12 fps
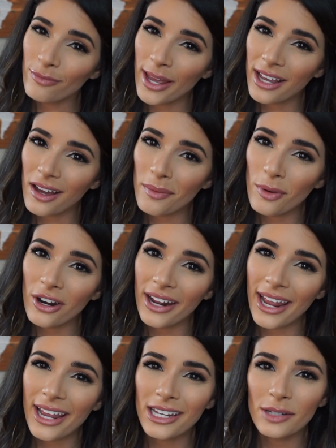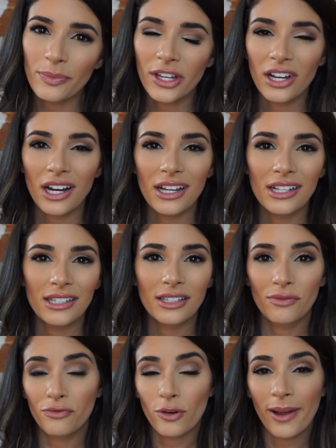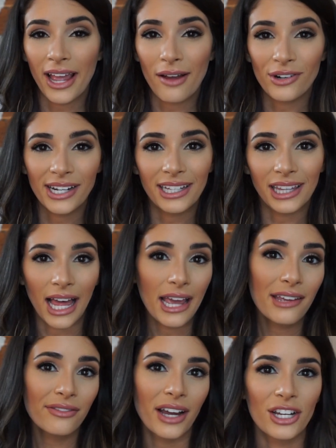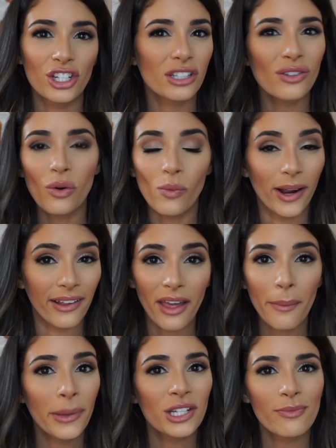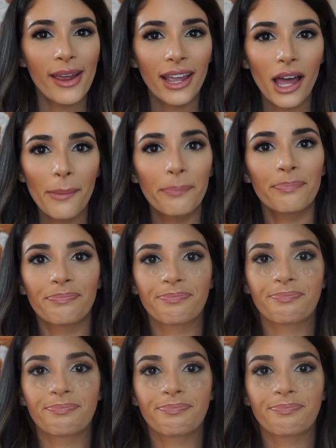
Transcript: makeup on hand because for my everyday life, I just don't wear that much makeup.